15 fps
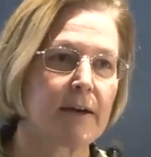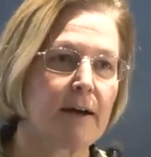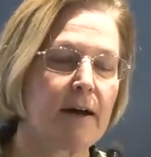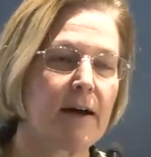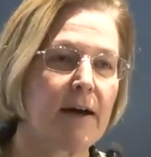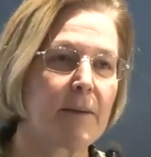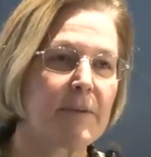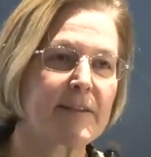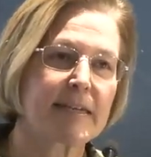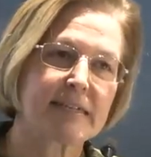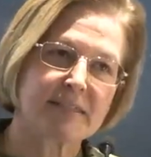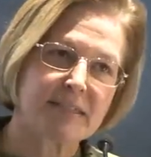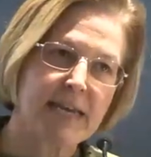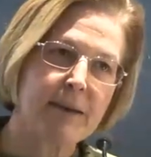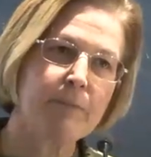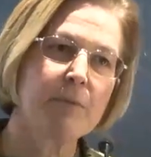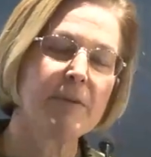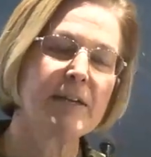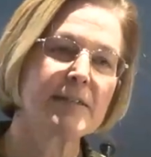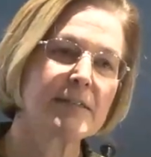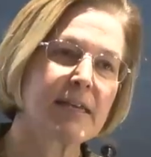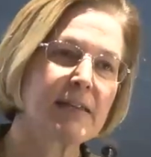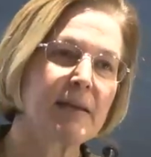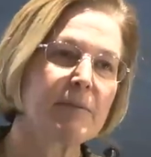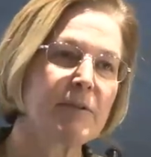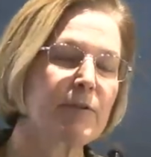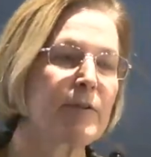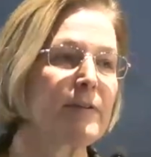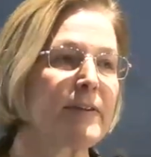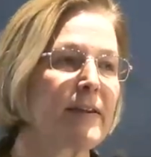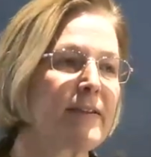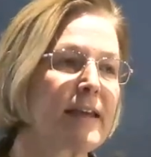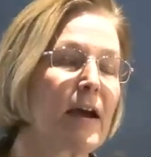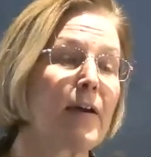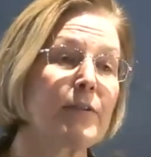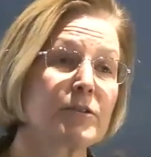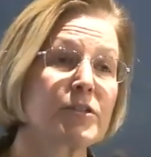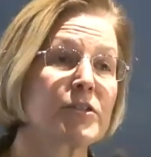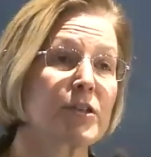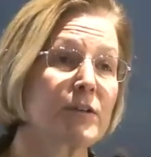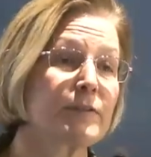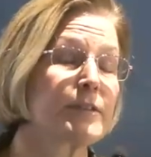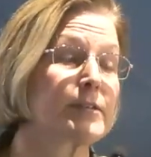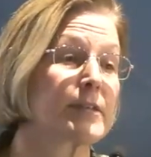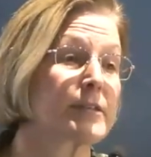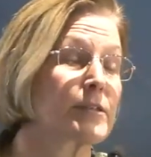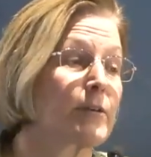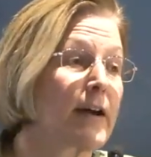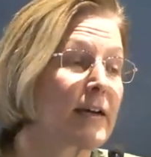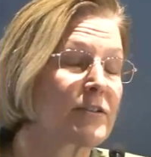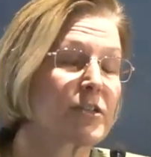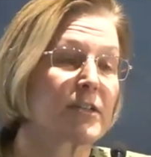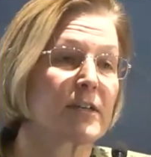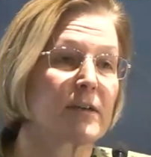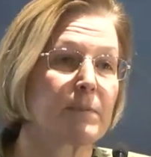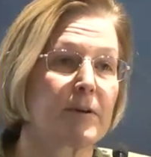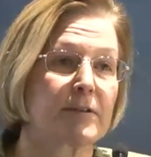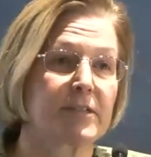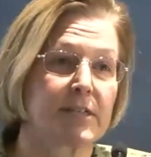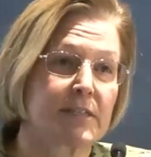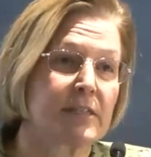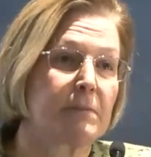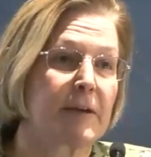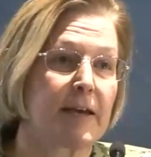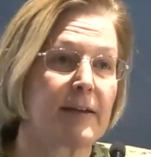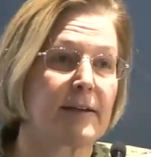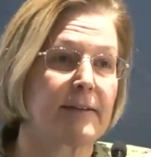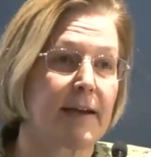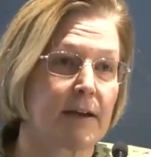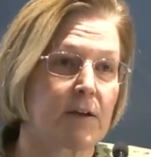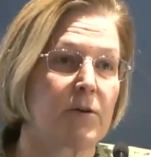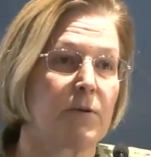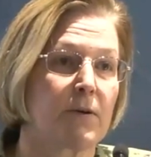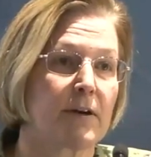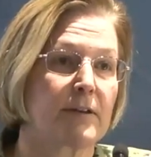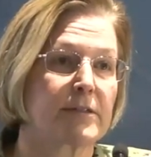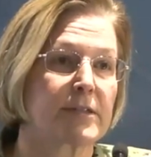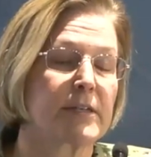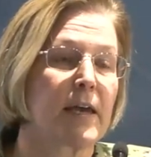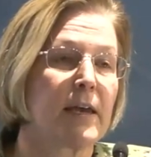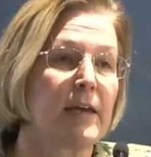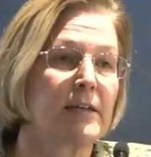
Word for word: Uh, but the intent would be to send them through, and then the other services are actually going to participate in that course.